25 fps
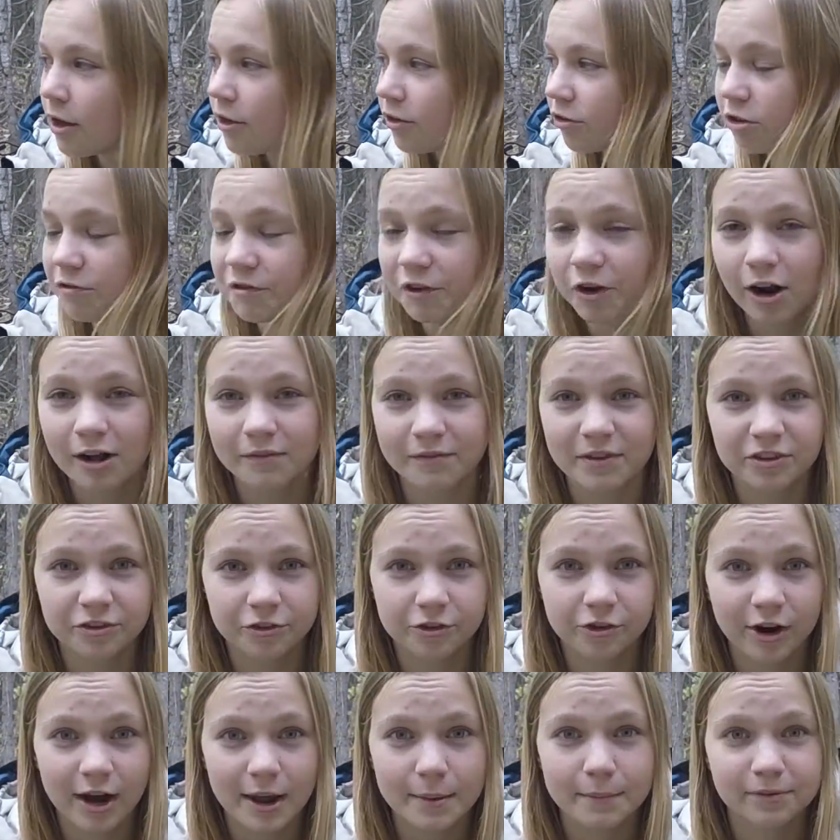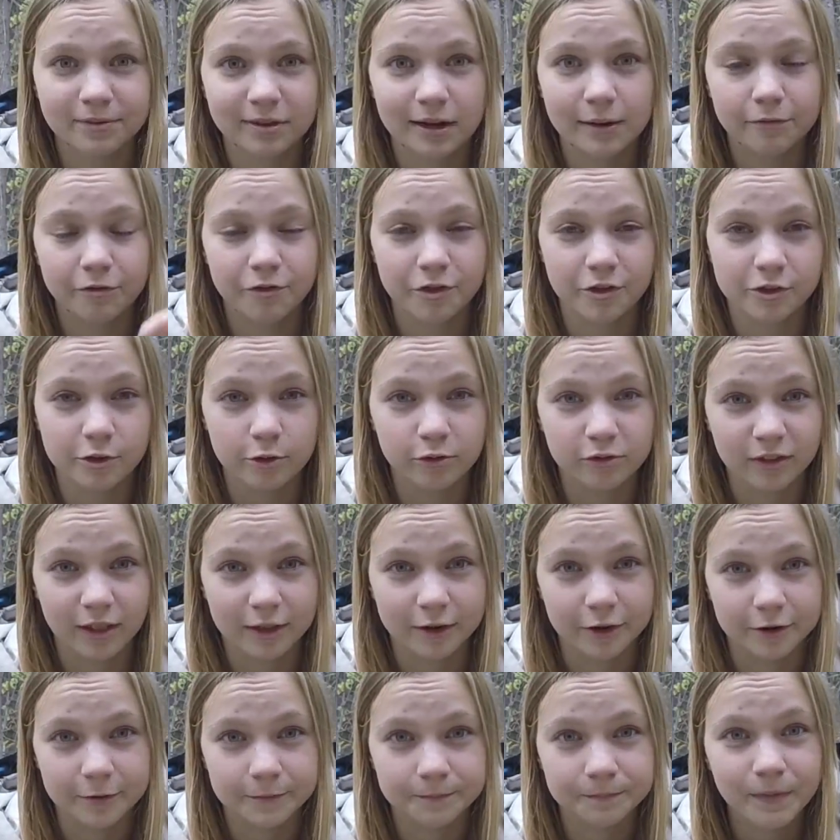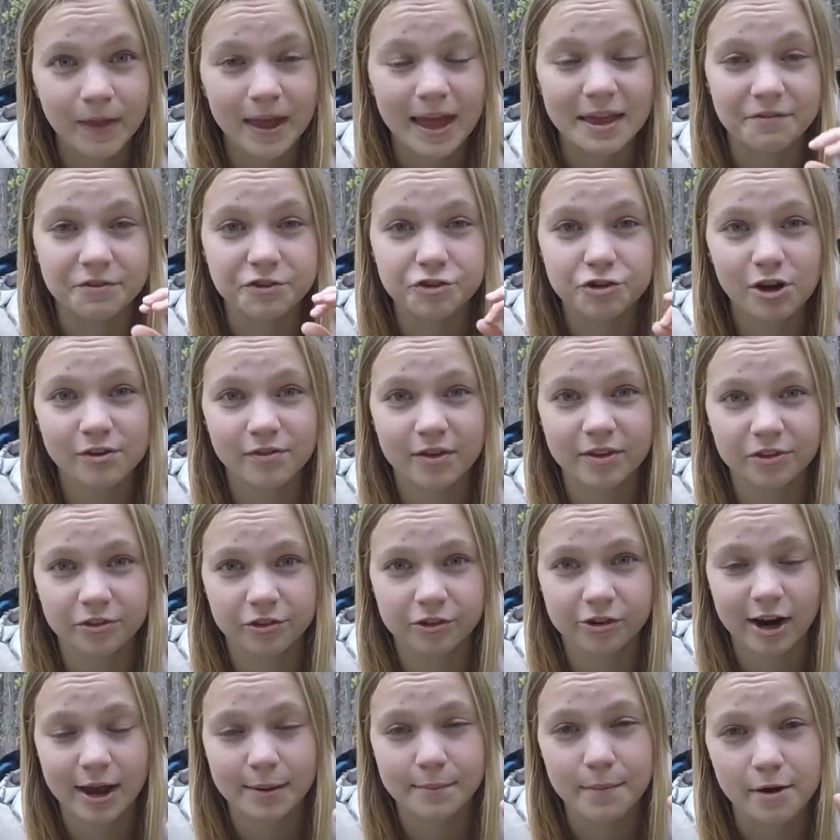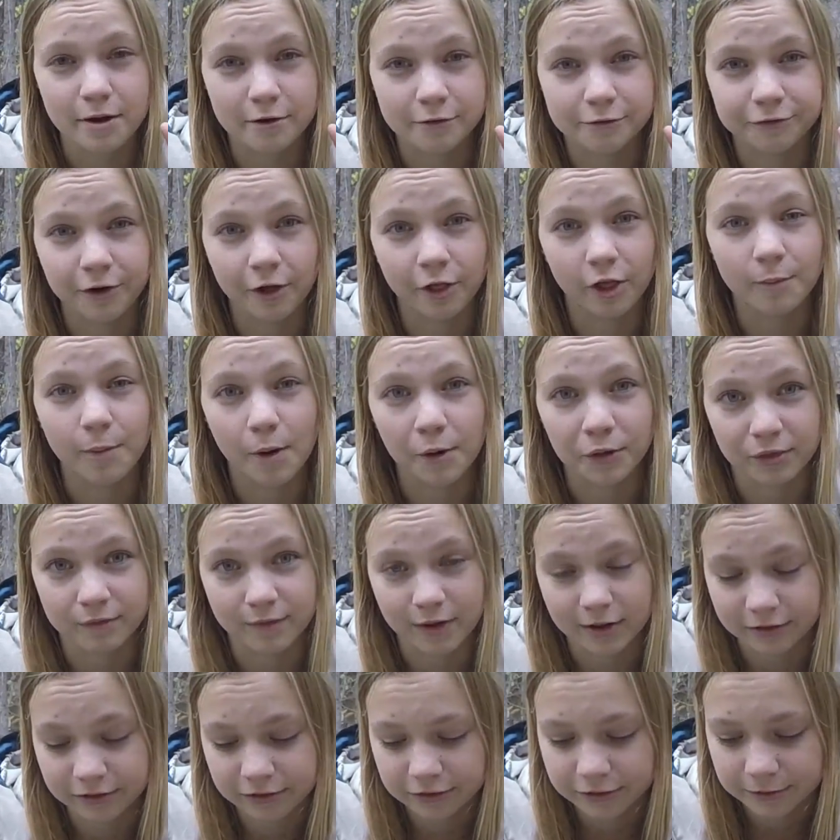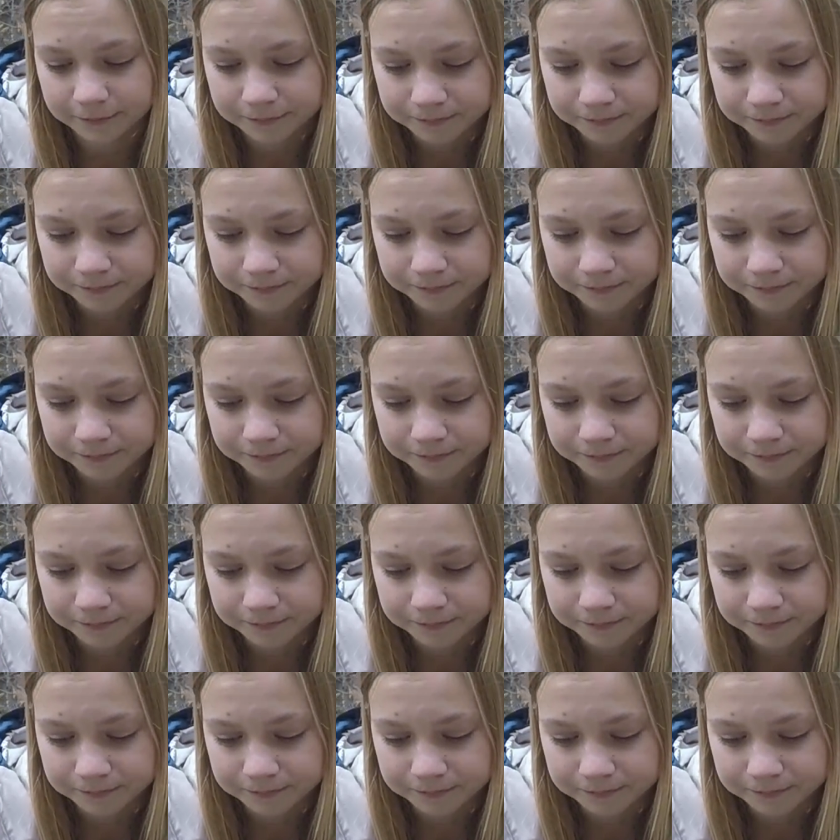So if you don't have Instagram, sign up for the newsletter. If you do have Instagram, follow both of us.